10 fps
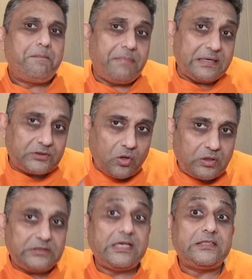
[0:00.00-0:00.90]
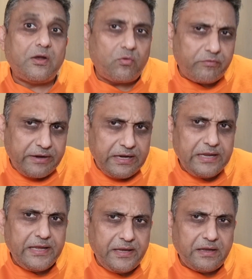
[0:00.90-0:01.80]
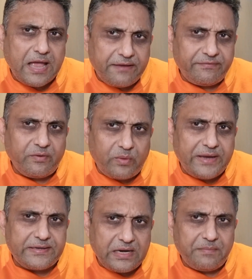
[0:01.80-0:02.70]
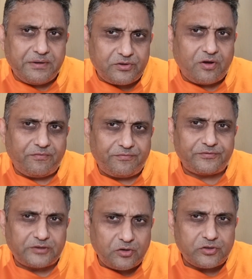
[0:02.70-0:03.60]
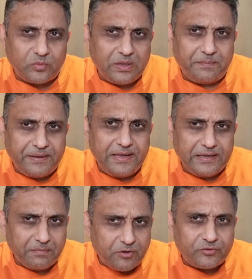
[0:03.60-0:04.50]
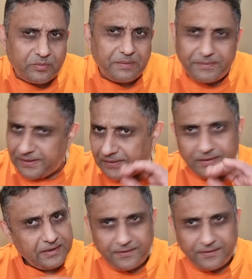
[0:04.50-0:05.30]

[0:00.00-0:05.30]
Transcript: but as long as a really heavyweight element of social well-being, emotional well-being,